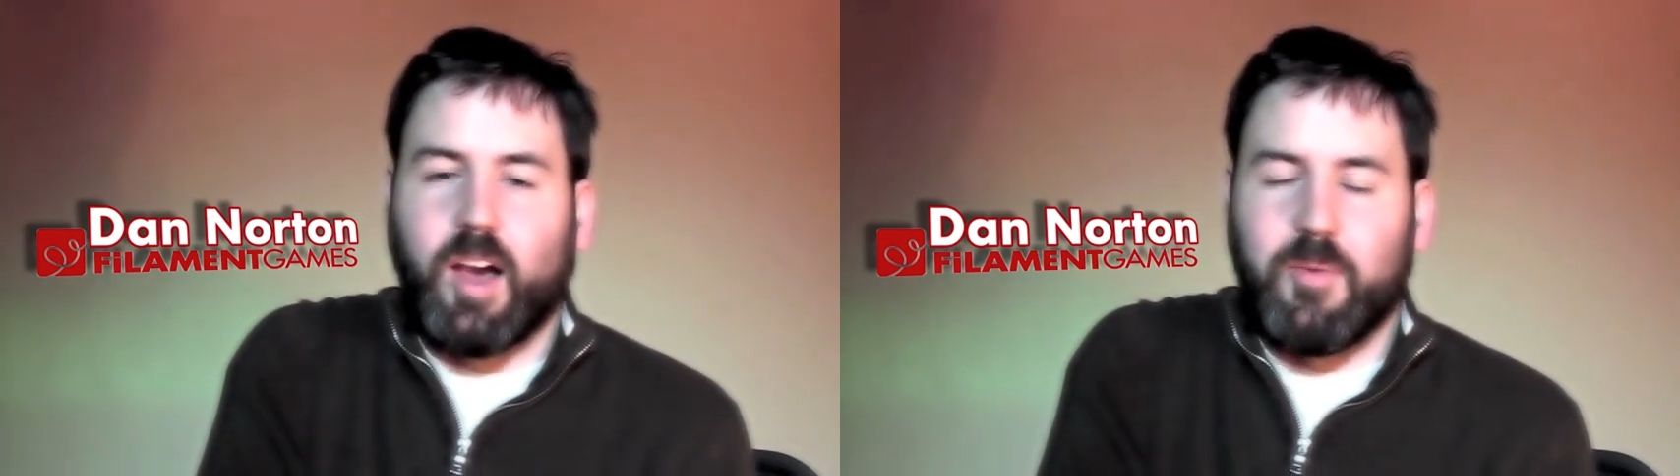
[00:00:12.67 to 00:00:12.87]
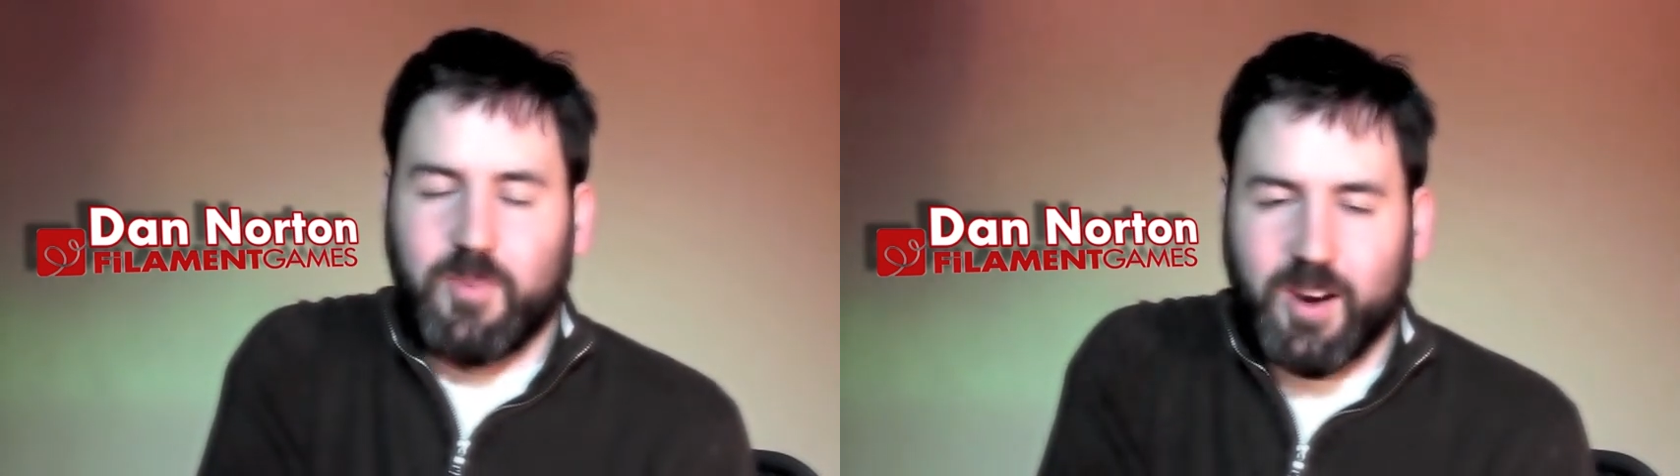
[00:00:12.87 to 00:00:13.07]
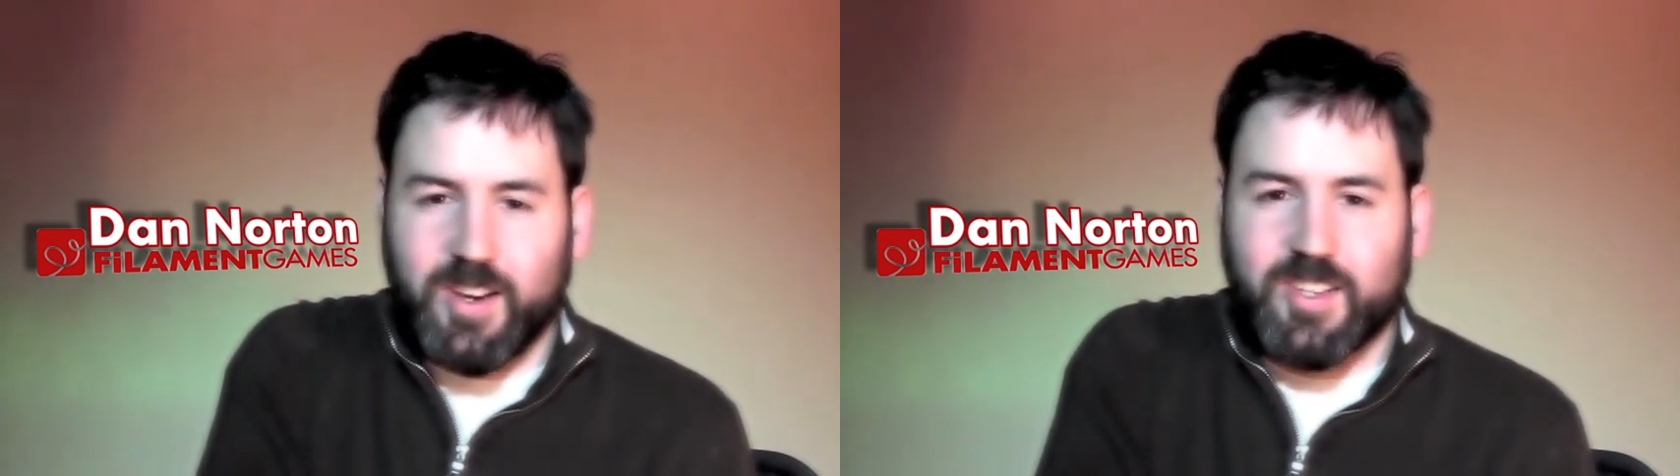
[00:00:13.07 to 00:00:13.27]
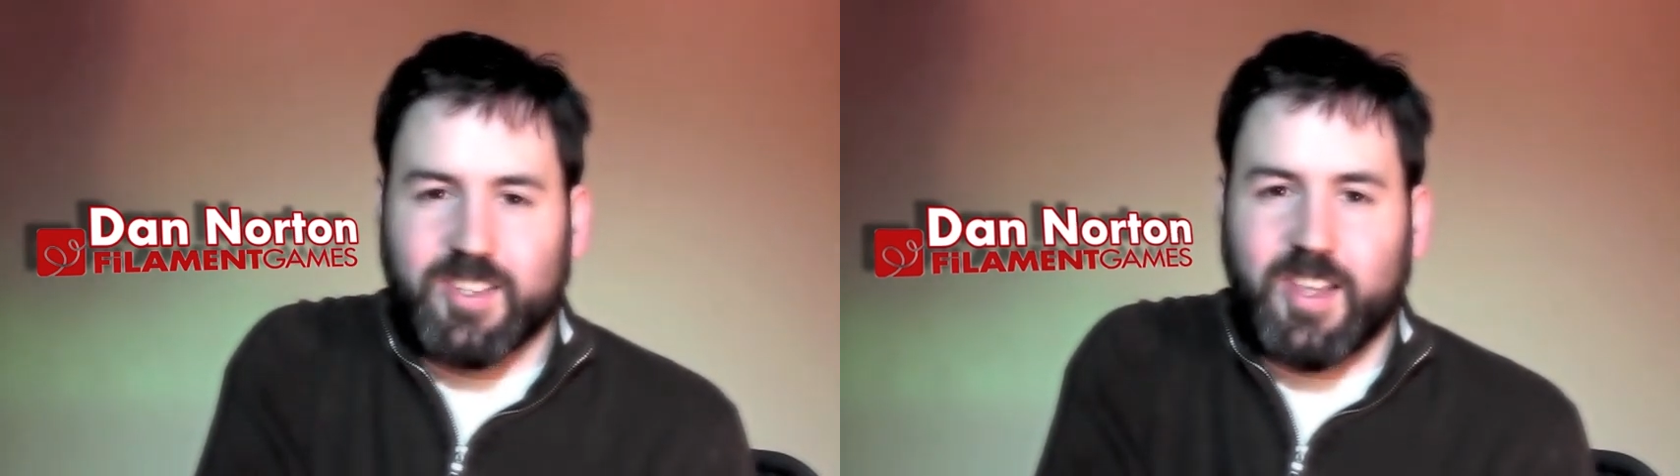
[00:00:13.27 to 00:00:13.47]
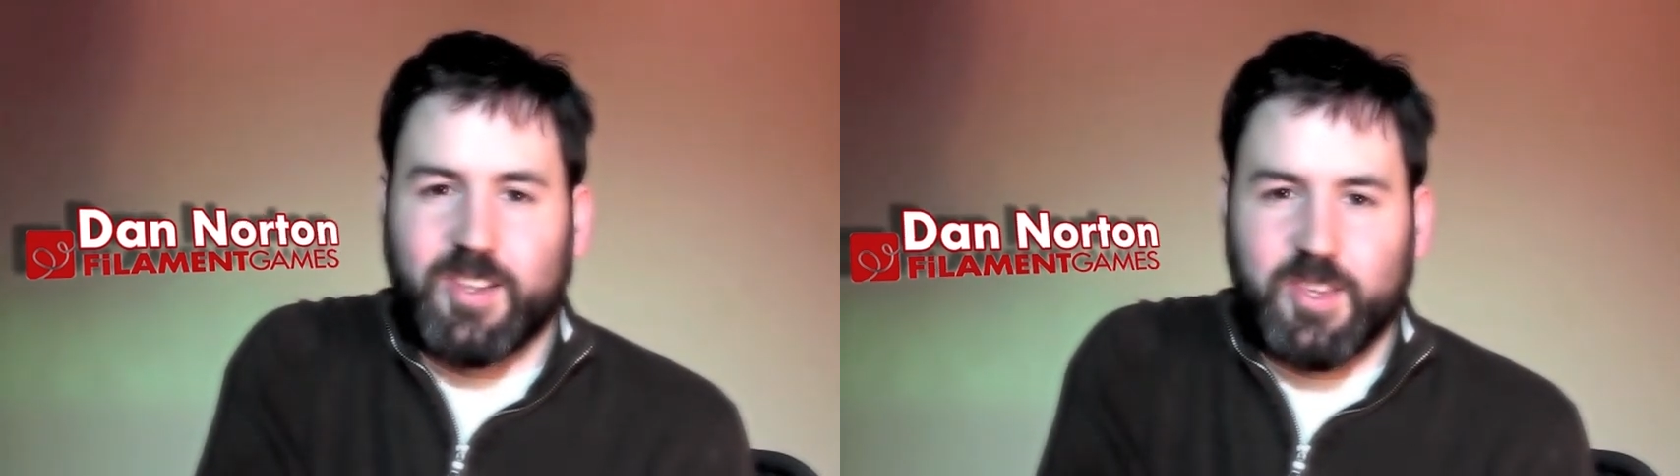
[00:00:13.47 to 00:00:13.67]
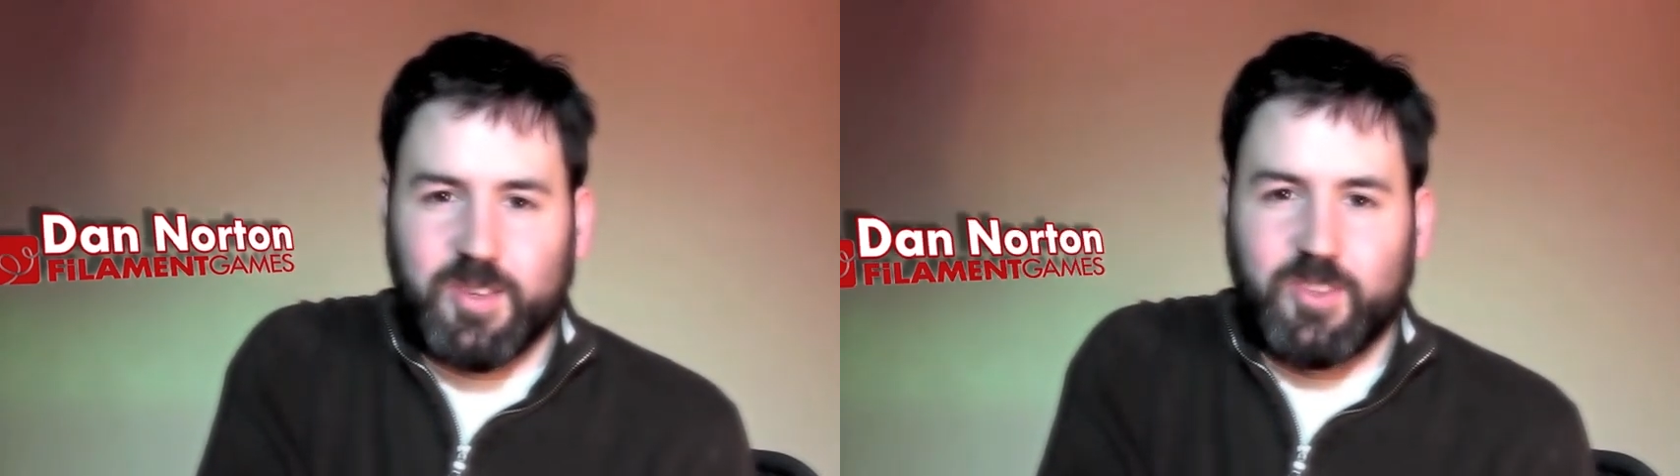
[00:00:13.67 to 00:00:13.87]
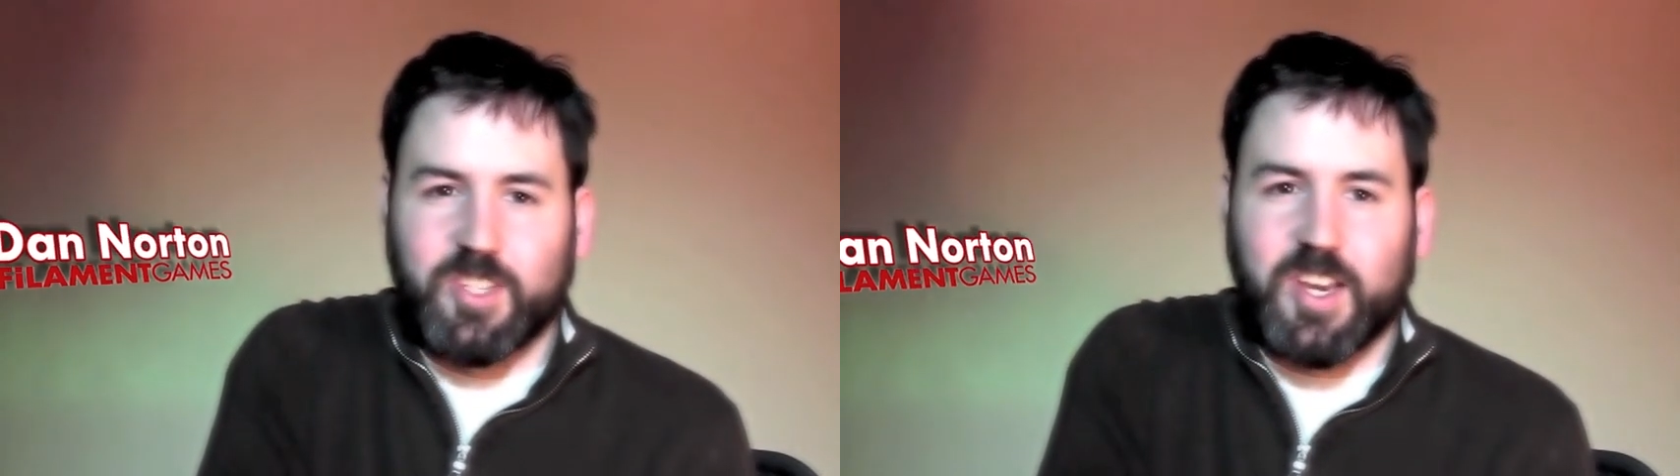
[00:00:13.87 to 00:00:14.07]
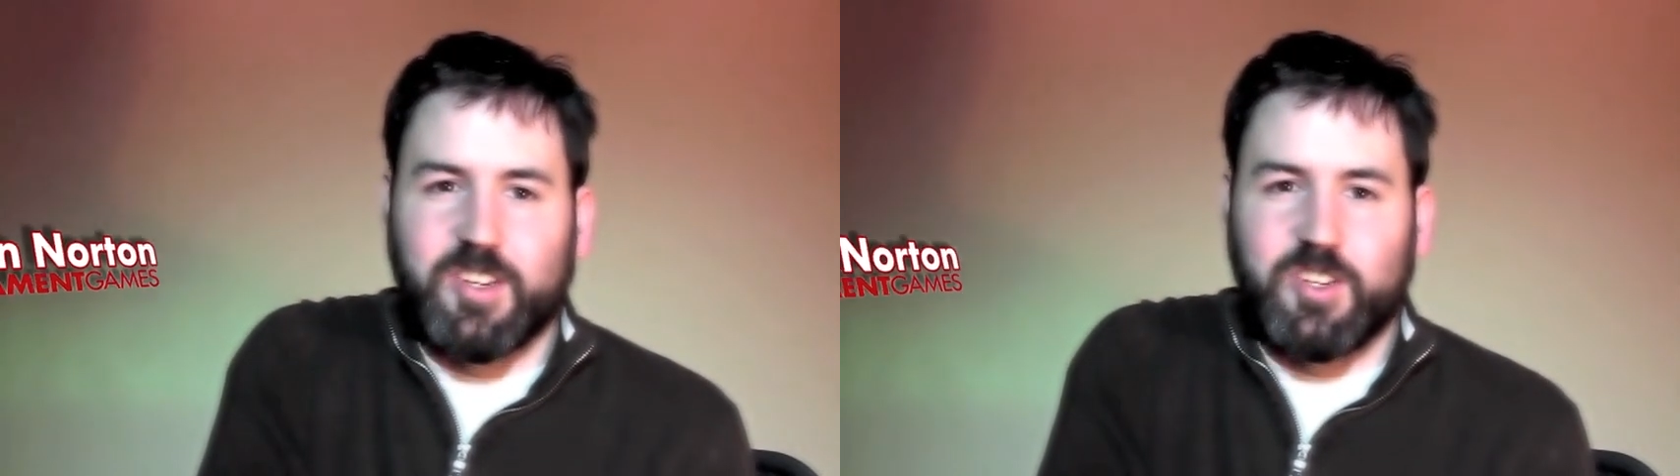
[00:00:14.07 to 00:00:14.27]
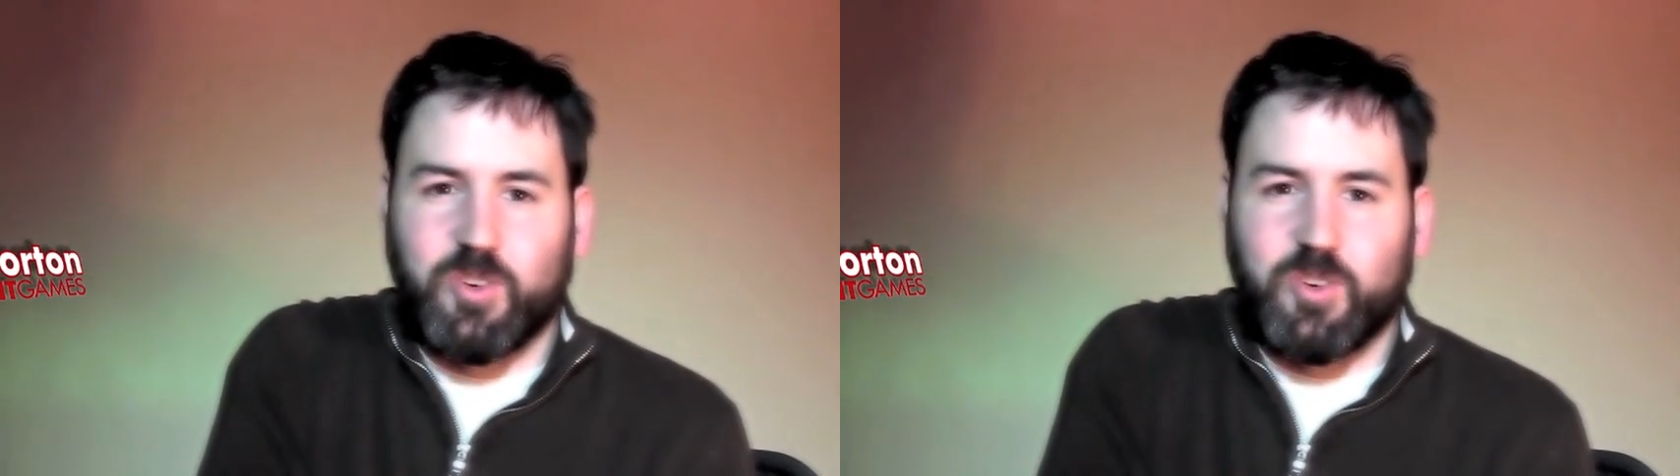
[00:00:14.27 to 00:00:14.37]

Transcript: I'm very excited that you've decided to